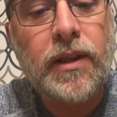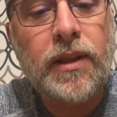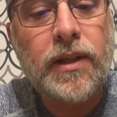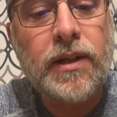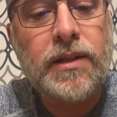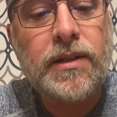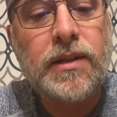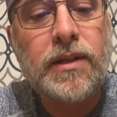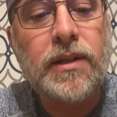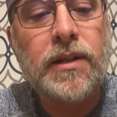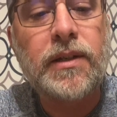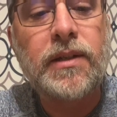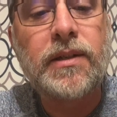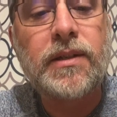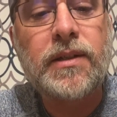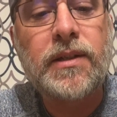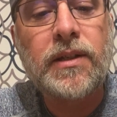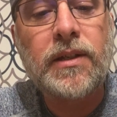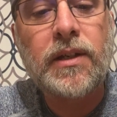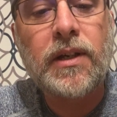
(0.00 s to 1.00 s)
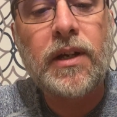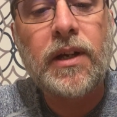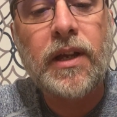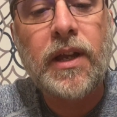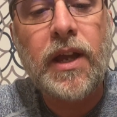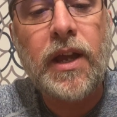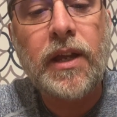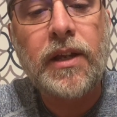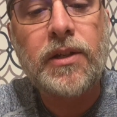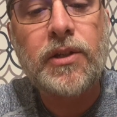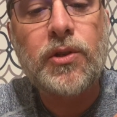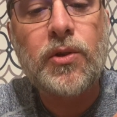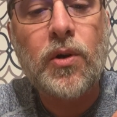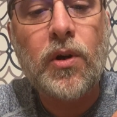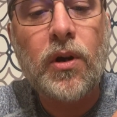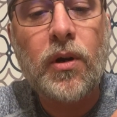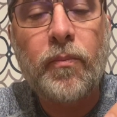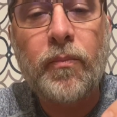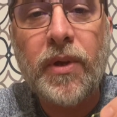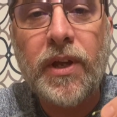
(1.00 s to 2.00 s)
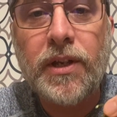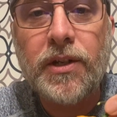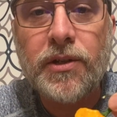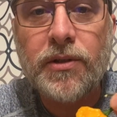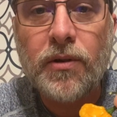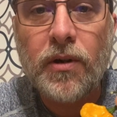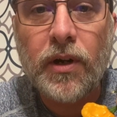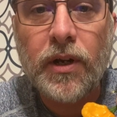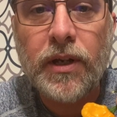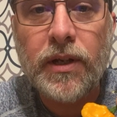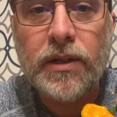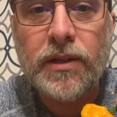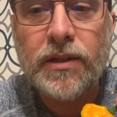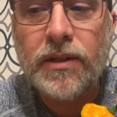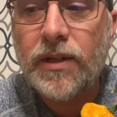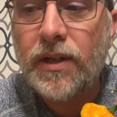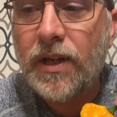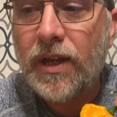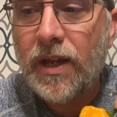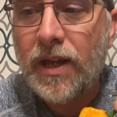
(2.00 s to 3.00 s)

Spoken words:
This is the King Star Peach Starkist.